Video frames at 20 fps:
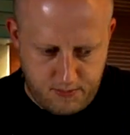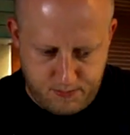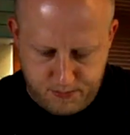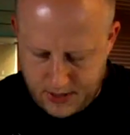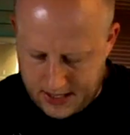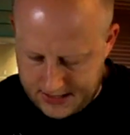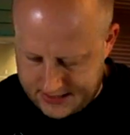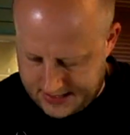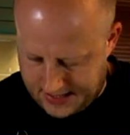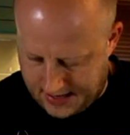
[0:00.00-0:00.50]

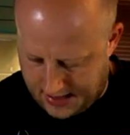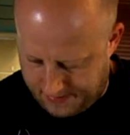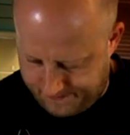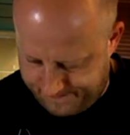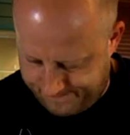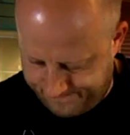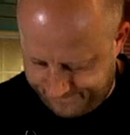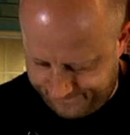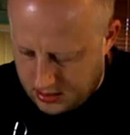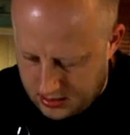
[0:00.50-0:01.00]
butter.
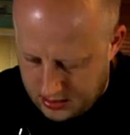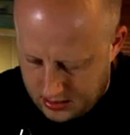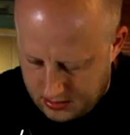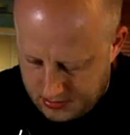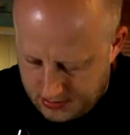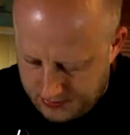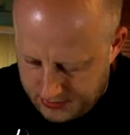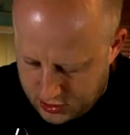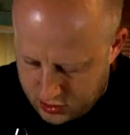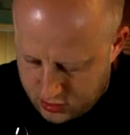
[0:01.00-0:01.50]

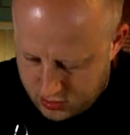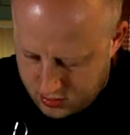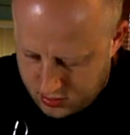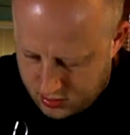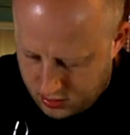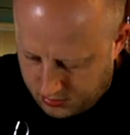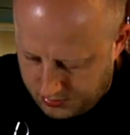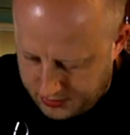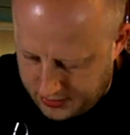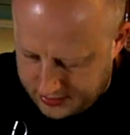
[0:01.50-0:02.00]
Maybe
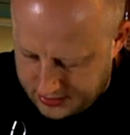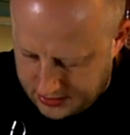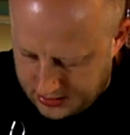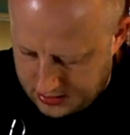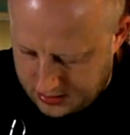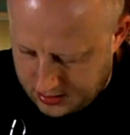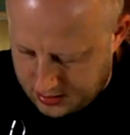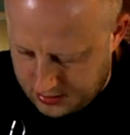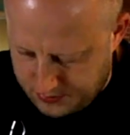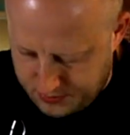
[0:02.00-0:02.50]
chop this
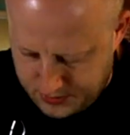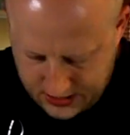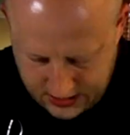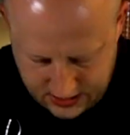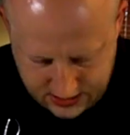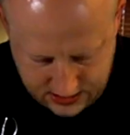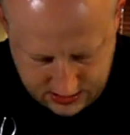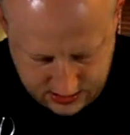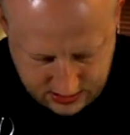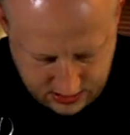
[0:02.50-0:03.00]
into
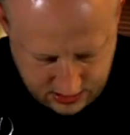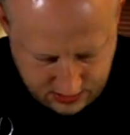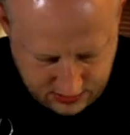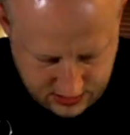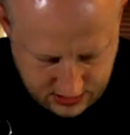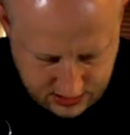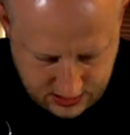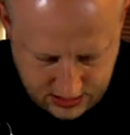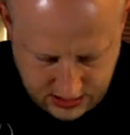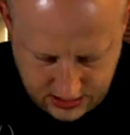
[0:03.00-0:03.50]
pieces so
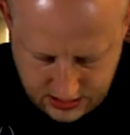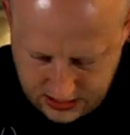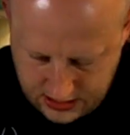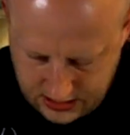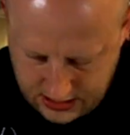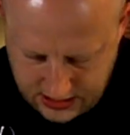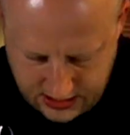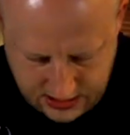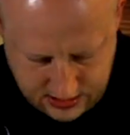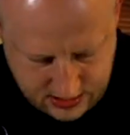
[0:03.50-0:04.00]
it's
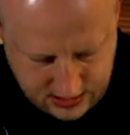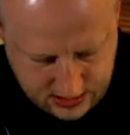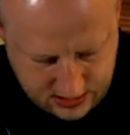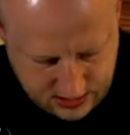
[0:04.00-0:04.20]
easier